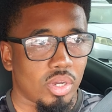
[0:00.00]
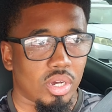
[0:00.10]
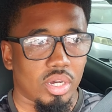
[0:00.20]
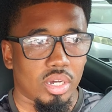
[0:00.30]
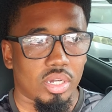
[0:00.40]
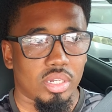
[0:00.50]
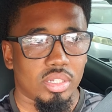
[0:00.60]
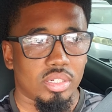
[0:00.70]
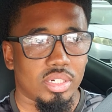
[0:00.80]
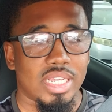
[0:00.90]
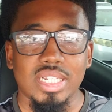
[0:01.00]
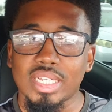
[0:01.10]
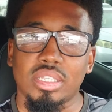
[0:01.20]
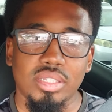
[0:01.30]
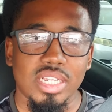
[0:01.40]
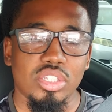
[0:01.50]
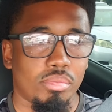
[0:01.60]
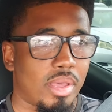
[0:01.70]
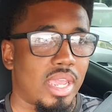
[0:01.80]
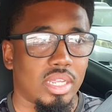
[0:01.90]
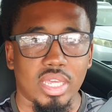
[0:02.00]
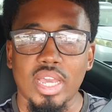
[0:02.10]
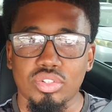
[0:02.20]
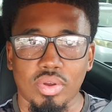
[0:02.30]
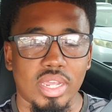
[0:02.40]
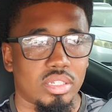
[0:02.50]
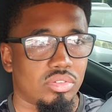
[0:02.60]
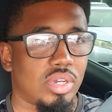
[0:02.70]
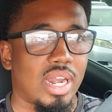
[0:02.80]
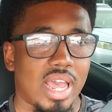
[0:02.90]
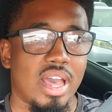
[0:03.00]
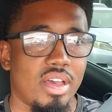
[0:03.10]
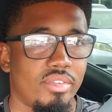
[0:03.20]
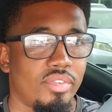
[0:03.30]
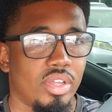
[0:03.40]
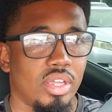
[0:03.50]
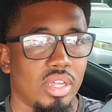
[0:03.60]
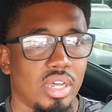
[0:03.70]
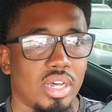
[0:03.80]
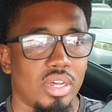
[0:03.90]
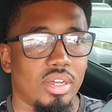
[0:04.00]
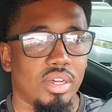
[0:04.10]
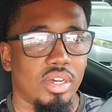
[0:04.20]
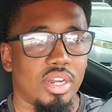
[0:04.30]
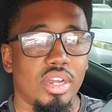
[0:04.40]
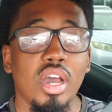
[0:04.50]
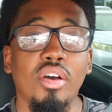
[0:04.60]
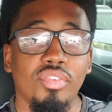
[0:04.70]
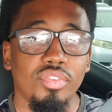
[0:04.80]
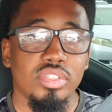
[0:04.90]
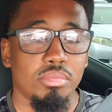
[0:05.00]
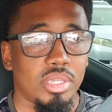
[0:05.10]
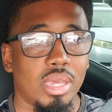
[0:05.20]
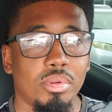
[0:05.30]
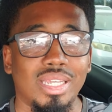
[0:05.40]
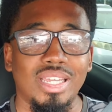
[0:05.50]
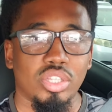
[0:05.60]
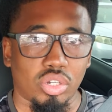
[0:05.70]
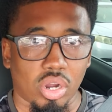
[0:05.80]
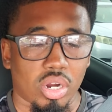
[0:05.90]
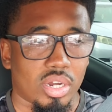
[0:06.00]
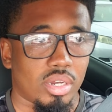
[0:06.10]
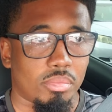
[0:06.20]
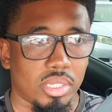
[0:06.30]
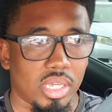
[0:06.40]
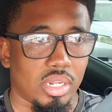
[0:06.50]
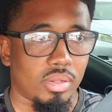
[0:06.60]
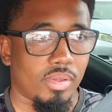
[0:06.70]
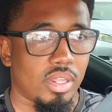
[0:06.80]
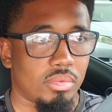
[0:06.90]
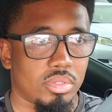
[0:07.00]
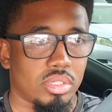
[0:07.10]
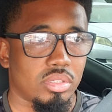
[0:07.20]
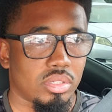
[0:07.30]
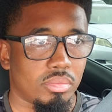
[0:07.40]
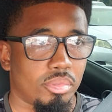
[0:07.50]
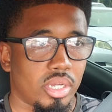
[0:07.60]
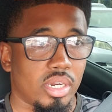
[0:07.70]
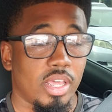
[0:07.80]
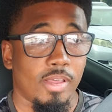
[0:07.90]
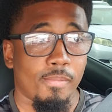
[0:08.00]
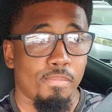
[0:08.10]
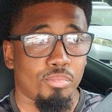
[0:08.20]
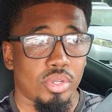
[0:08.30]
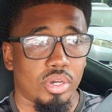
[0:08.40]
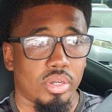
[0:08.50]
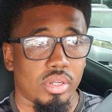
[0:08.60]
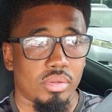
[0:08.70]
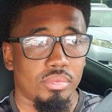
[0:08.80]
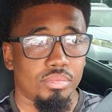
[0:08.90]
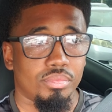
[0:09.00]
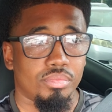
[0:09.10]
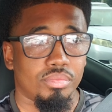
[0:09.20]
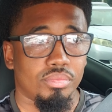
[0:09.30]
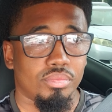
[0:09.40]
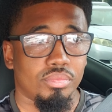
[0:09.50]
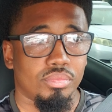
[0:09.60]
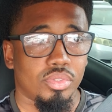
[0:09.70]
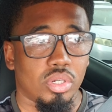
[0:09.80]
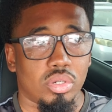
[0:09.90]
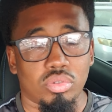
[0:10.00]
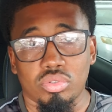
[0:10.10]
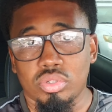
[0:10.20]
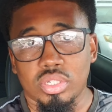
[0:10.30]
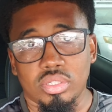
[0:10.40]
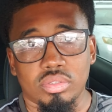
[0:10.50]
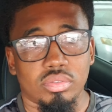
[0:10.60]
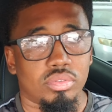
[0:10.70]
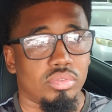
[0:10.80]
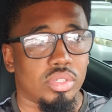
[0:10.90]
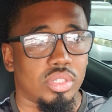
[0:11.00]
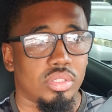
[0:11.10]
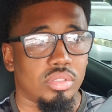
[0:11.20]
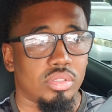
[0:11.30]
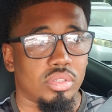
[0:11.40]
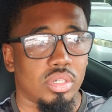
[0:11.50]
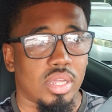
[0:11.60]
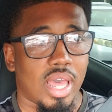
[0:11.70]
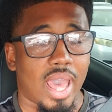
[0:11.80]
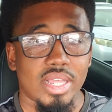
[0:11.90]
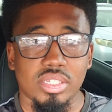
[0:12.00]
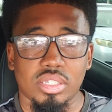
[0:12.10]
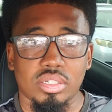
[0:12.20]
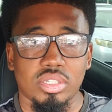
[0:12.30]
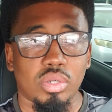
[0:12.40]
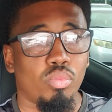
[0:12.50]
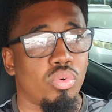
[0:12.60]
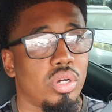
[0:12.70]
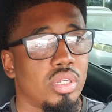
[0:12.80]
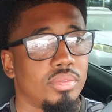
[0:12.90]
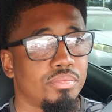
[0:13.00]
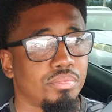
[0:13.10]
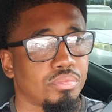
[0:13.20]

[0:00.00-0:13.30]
Uh, that's like the that's the main catch, right? You gotta have enough to be able to get the card in the beginning, but um, you know you can you can ask someone